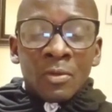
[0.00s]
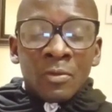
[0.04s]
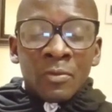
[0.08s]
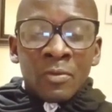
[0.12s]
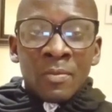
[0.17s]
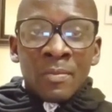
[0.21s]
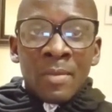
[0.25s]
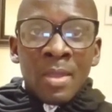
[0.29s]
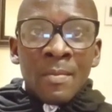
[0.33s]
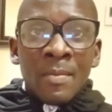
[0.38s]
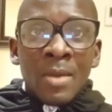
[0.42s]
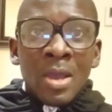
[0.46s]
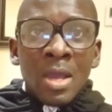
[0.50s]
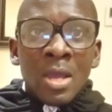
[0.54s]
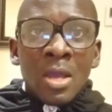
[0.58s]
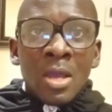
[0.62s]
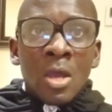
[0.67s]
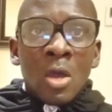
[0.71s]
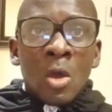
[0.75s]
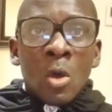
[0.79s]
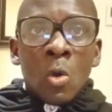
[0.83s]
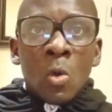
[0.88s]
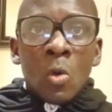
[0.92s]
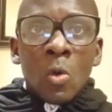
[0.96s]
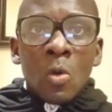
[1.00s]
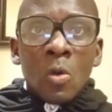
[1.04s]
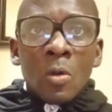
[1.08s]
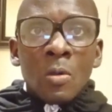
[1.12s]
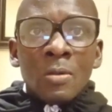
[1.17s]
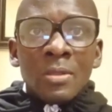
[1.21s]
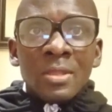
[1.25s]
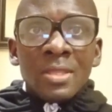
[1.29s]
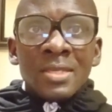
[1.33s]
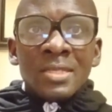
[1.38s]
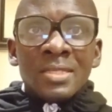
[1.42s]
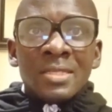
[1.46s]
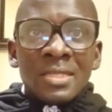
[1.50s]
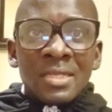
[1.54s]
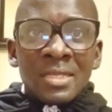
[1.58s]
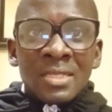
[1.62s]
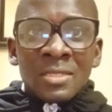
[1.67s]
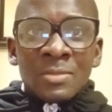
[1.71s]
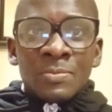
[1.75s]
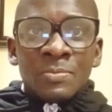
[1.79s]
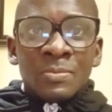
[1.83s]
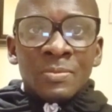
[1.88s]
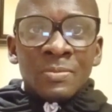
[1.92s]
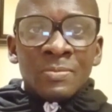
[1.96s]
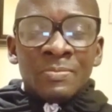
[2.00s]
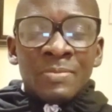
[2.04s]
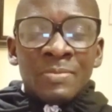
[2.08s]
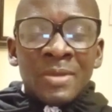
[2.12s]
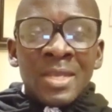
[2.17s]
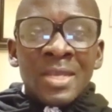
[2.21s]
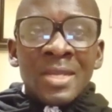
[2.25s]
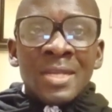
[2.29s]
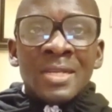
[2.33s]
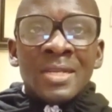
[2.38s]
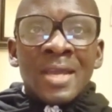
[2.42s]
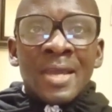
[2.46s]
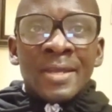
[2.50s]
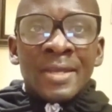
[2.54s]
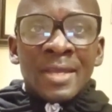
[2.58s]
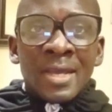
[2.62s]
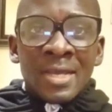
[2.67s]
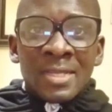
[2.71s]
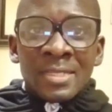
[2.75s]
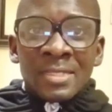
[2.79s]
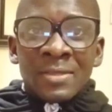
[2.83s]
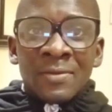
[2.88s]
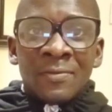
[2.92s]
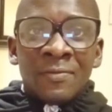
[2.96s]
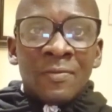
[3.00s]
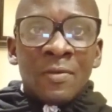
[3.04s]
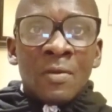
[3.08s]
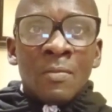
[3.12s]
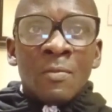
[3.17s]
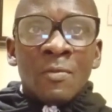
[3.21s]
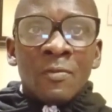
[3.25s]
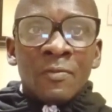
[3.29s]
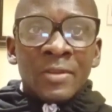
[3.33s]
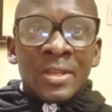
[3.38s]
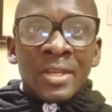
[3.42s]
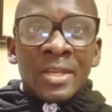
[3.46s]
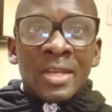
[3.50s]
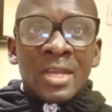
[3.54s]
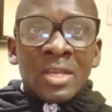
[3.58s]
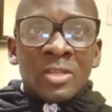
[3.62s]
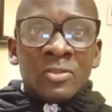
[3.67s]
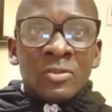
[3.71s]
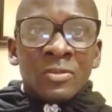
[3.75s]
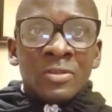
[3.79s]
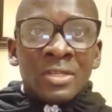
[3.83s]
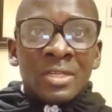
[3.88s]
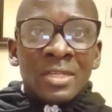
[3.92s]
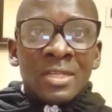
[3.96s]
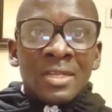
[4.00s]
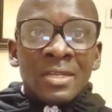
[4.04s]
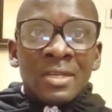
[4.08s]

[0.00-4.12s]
Remember, all this is being done as a form of the national